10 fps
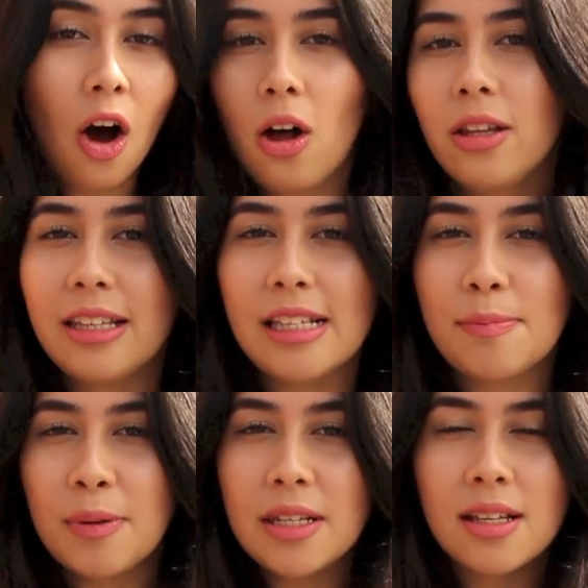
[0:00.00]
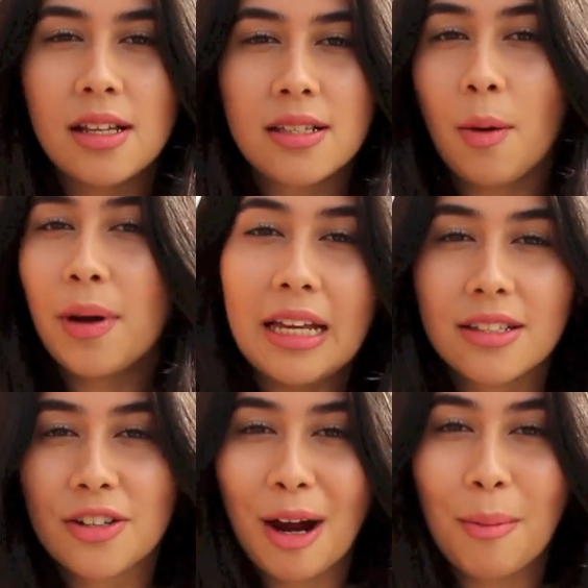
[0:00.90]
all of these pieces on my
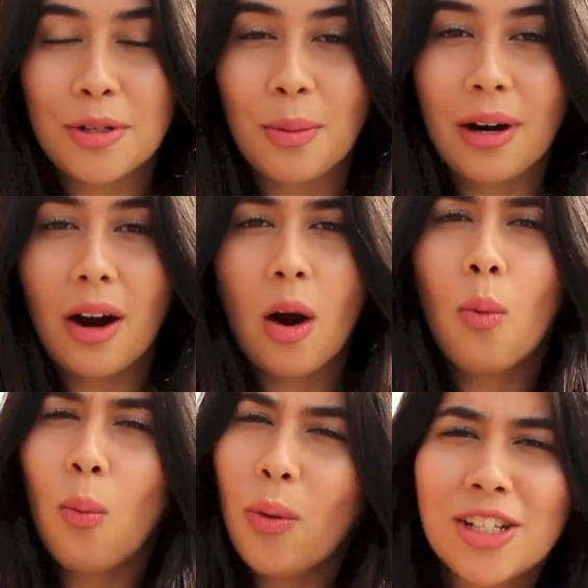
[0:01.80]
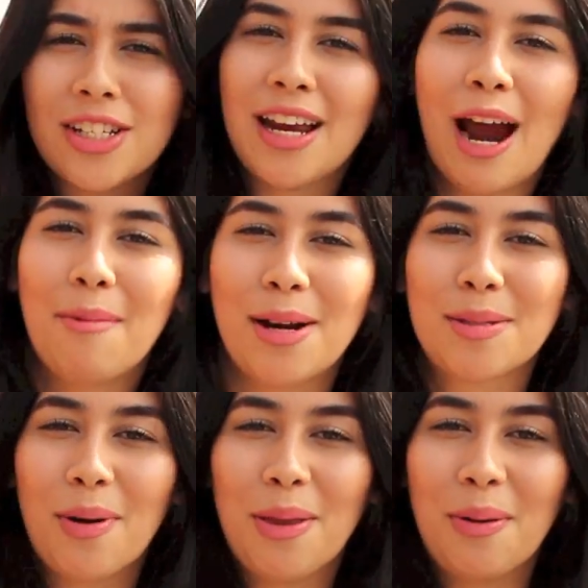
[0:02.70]
Instagram and Twitter, which is
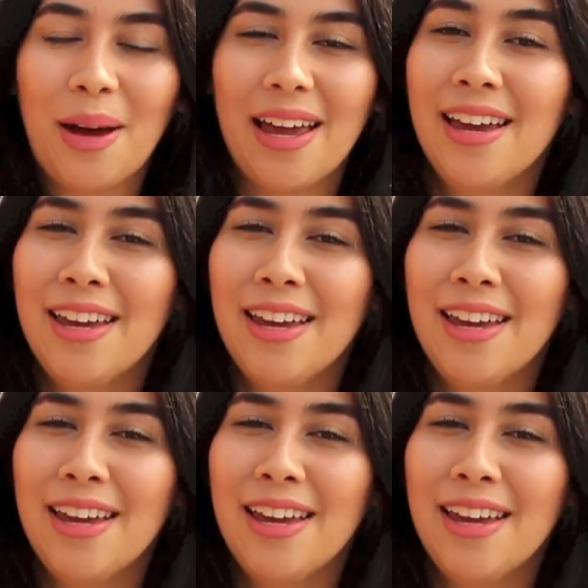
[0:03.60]
TarMarz by the way.